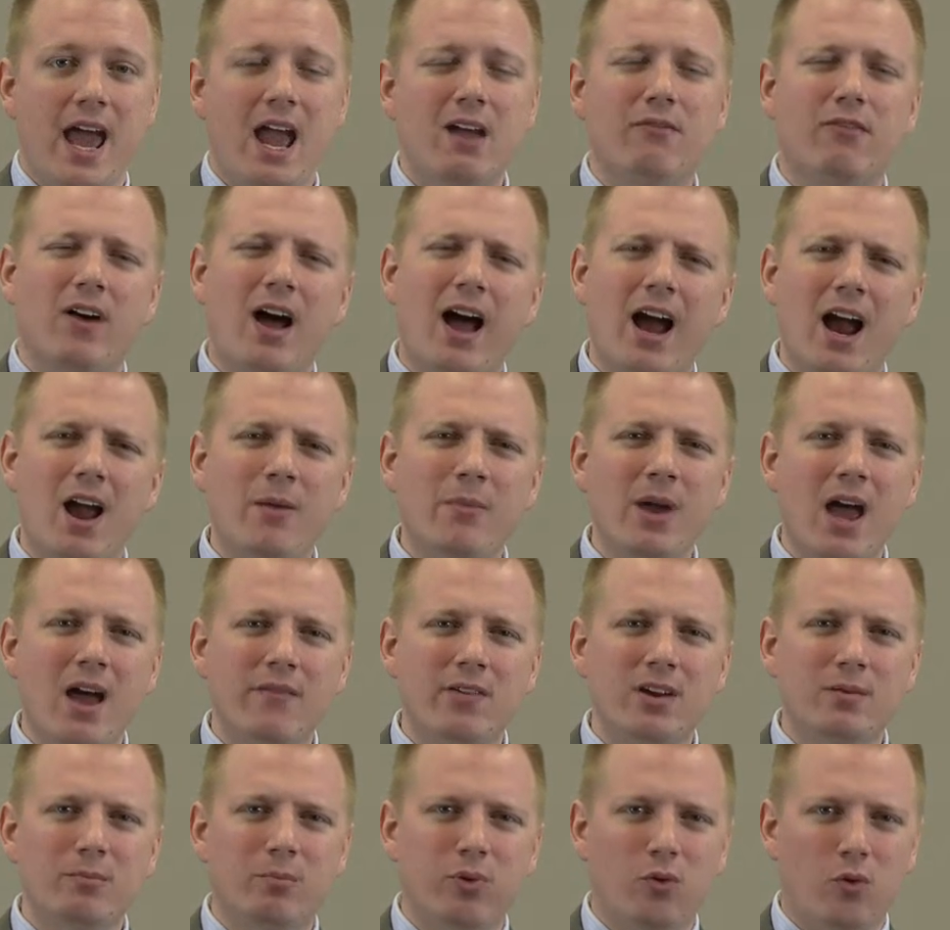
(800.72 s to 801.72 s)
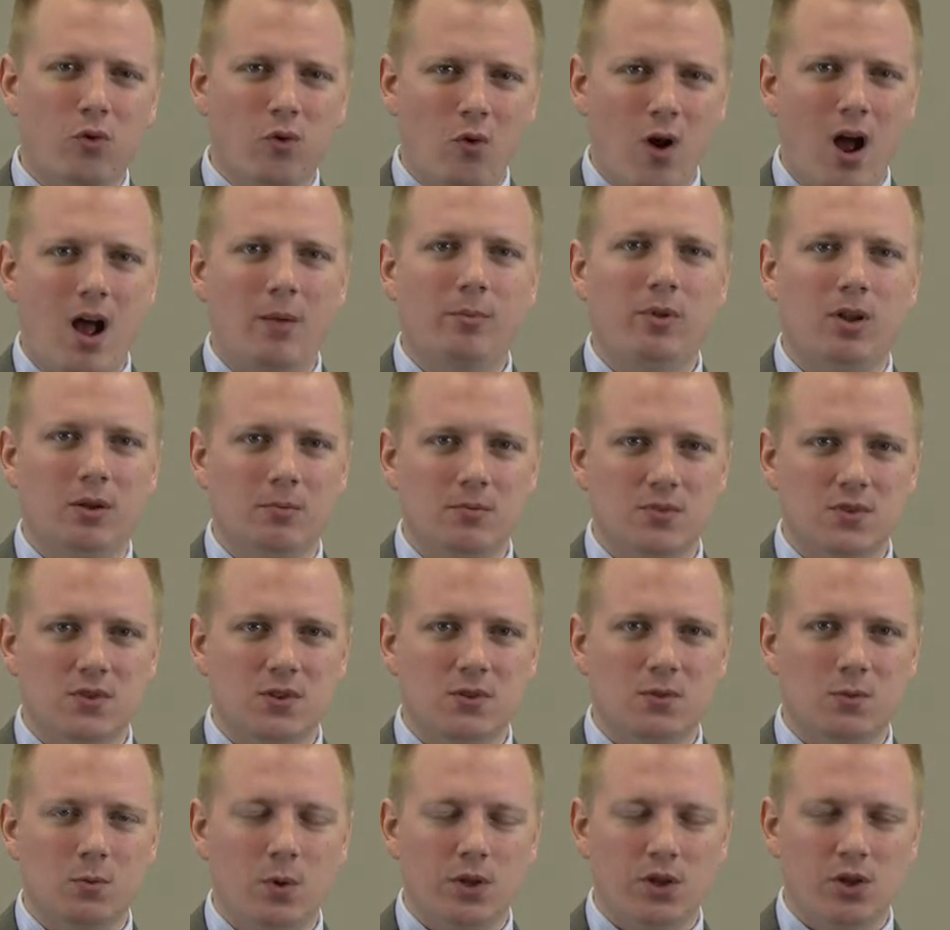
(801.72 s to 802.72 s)
If I am having
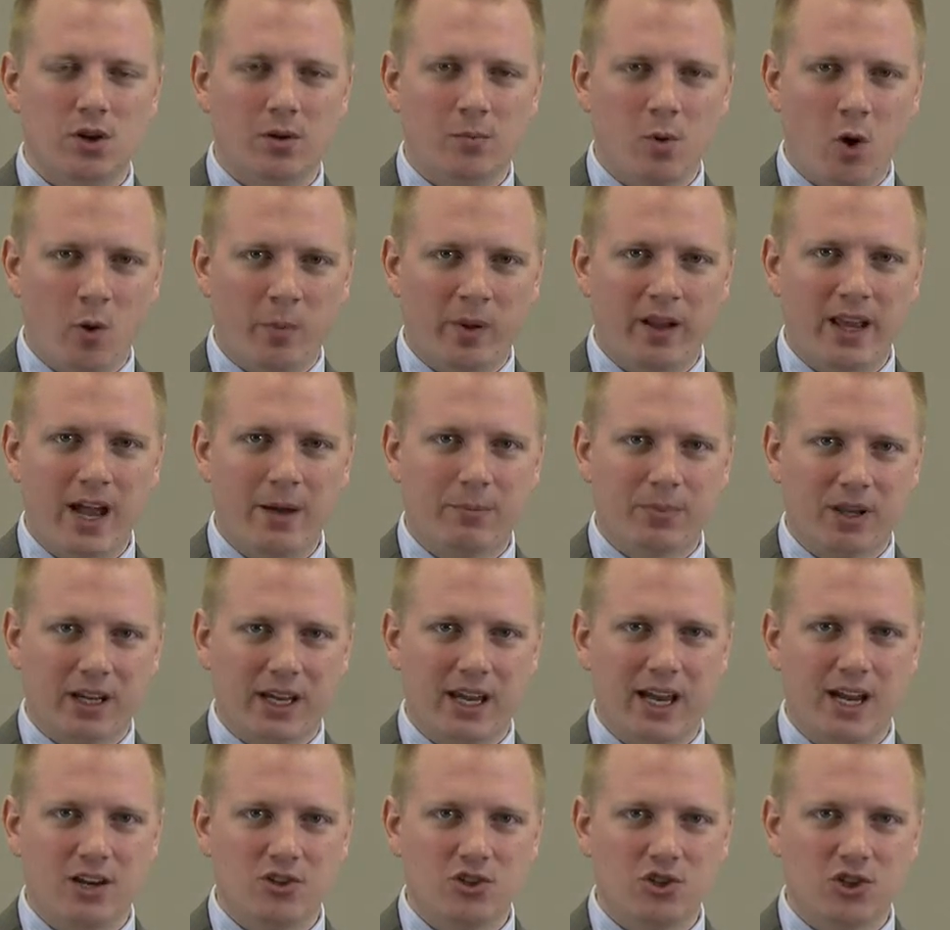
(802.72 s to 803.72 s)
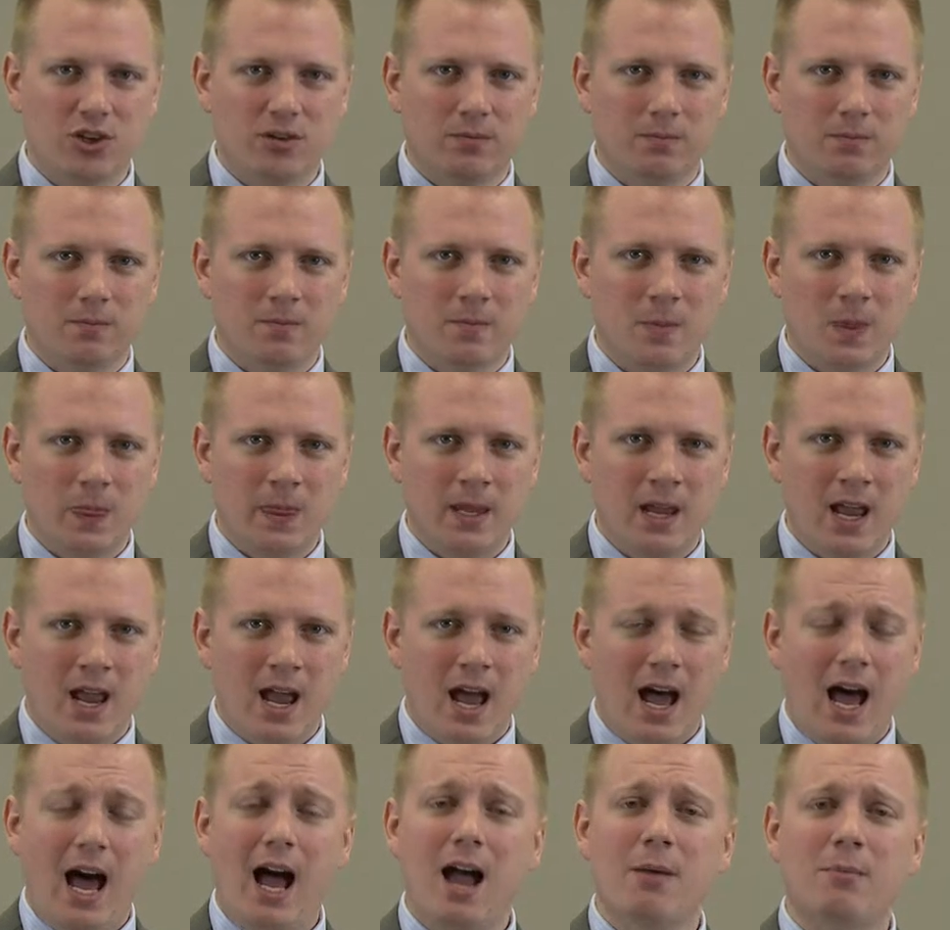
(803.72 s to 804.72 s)
problems with your mobile application,
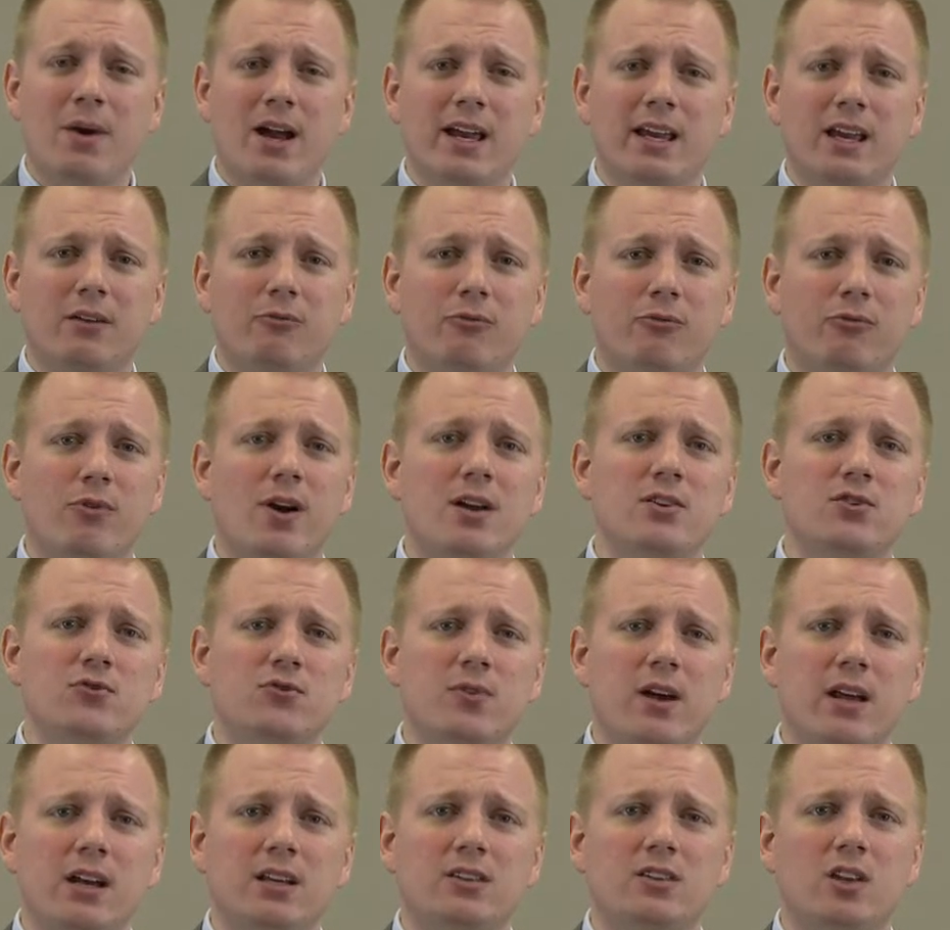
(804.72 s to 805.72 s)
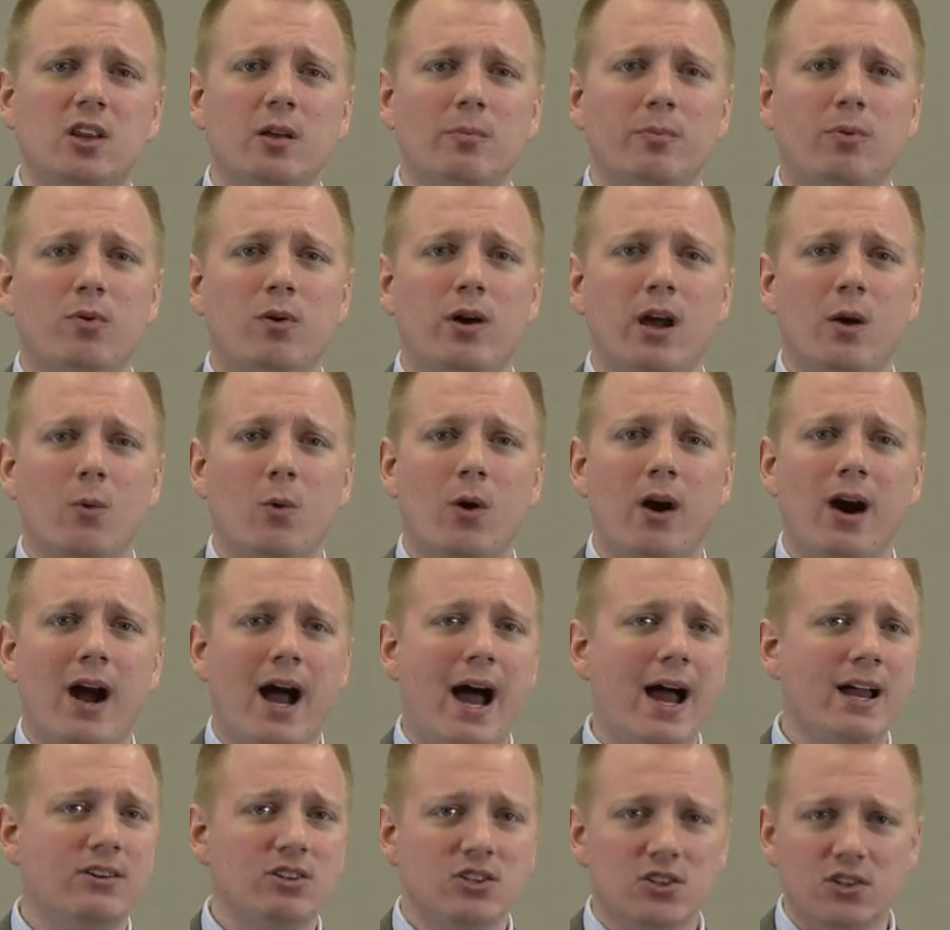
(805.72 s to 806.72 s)
I might get frustrated to the point
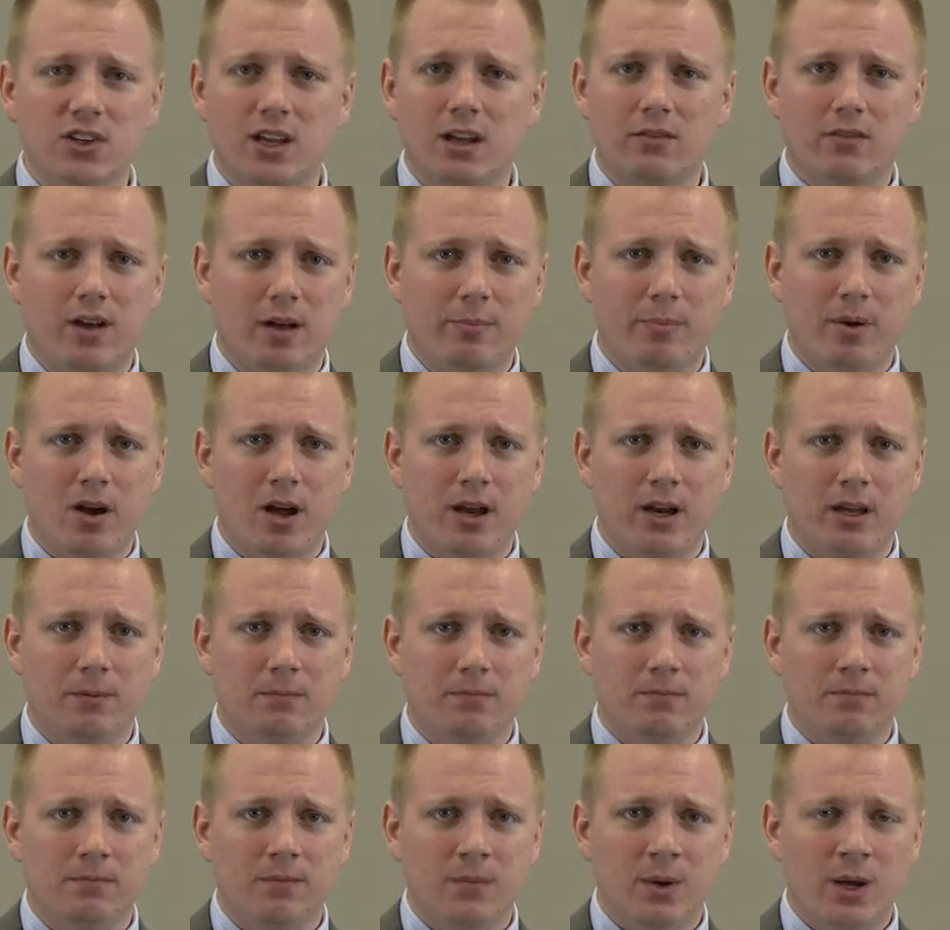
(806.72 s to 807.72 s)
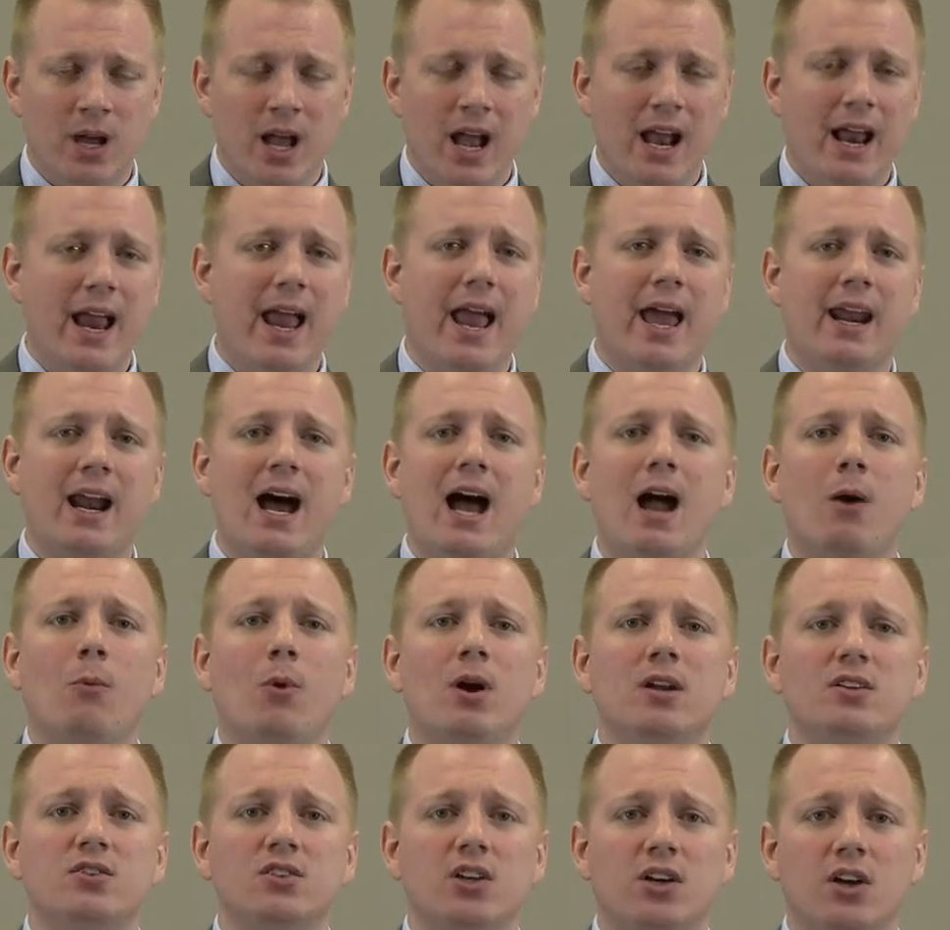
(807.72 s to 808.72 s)
where I just give up on it and I
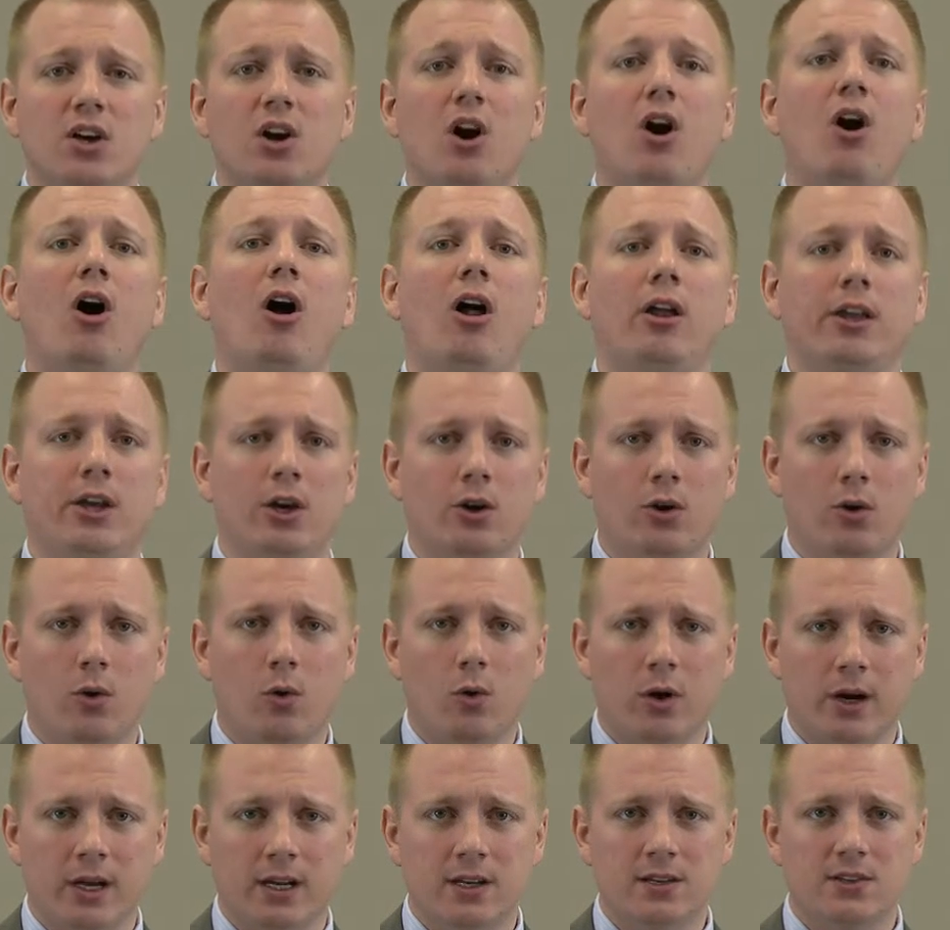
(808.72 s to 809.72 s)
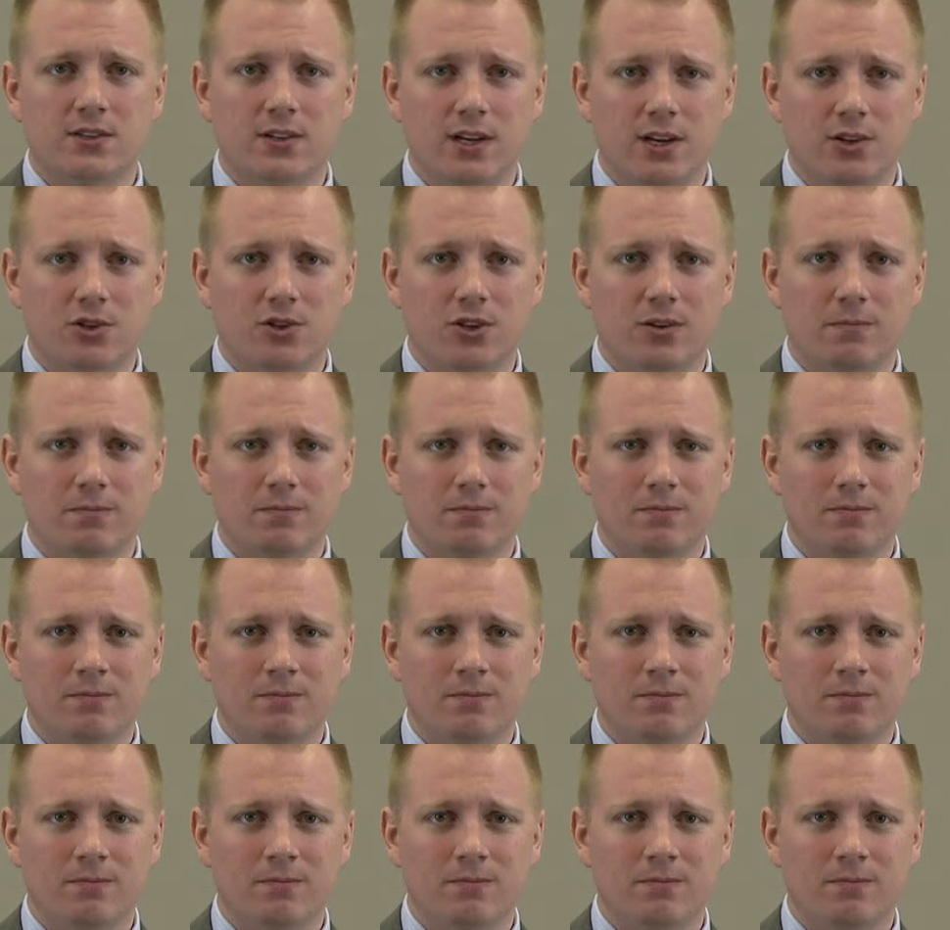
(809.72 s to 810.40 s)
want to call your organization.